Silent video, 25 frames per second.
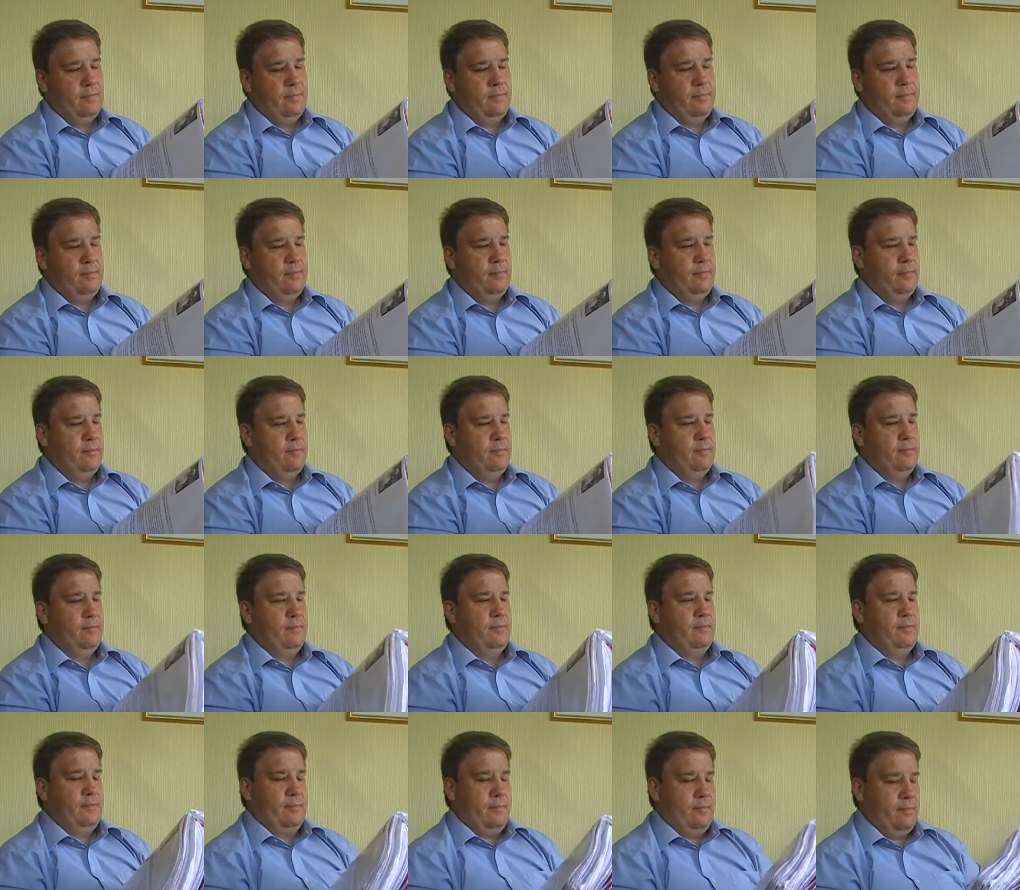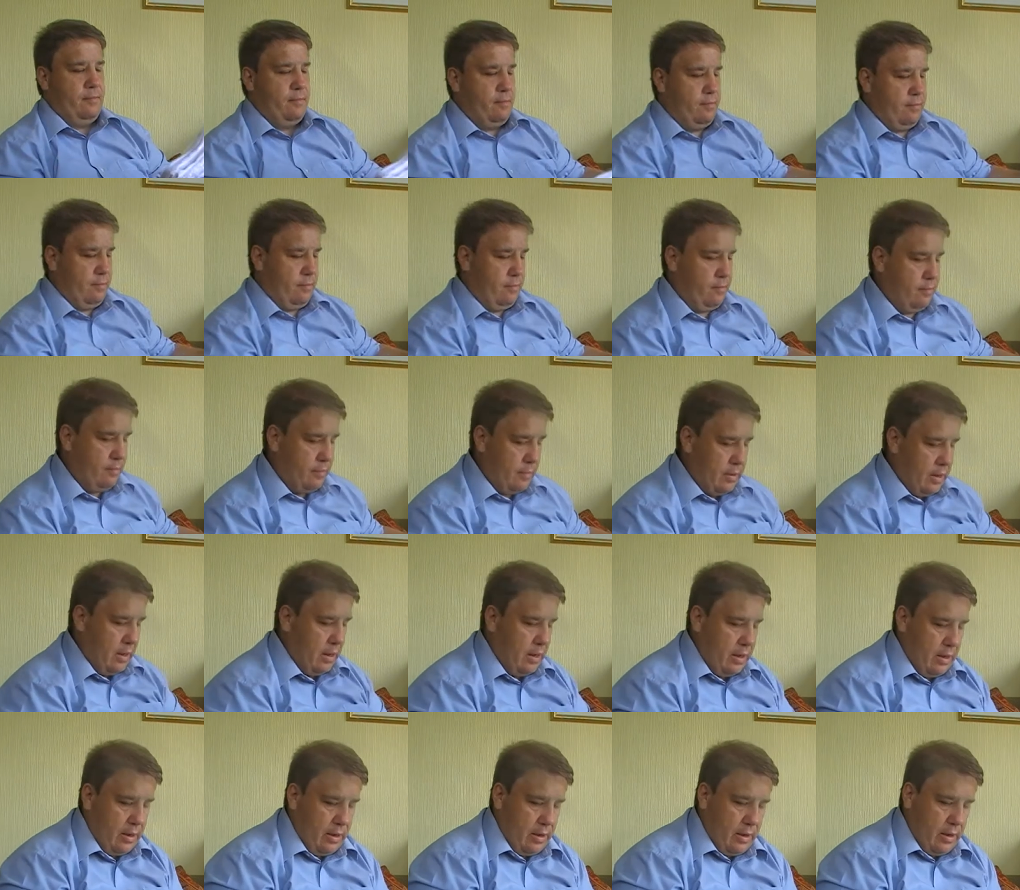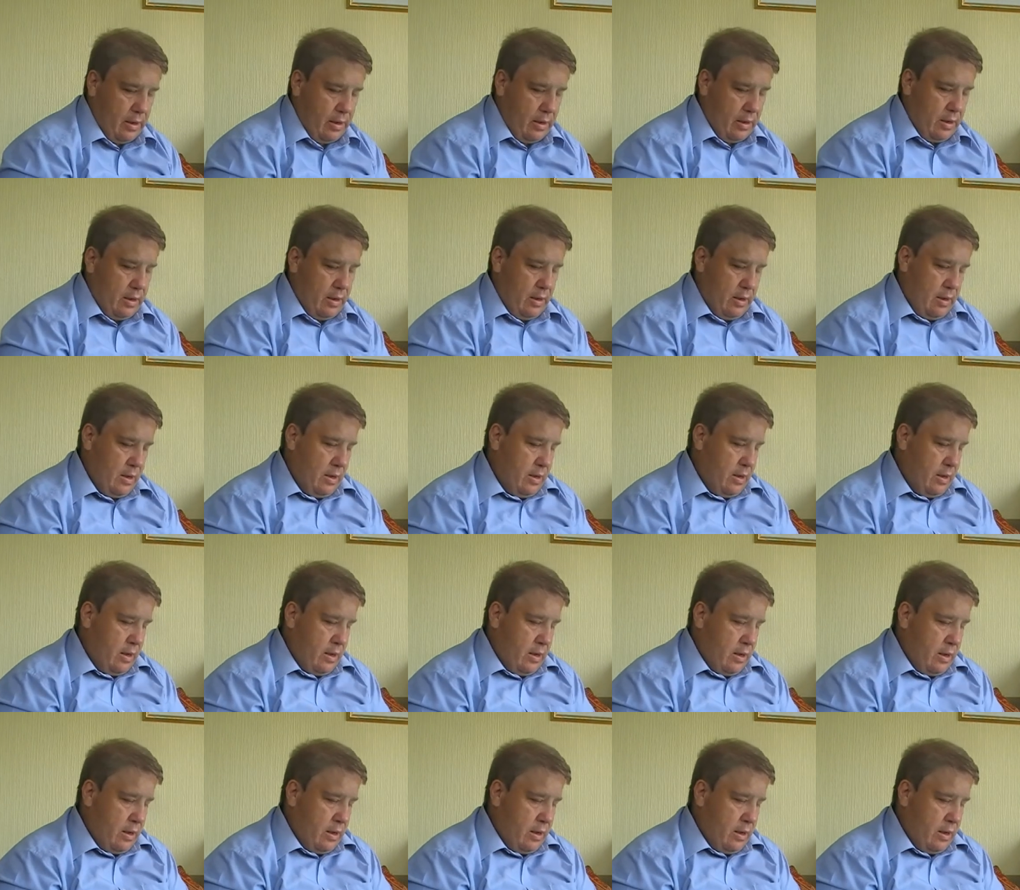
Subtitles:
No one is speaking in this clip.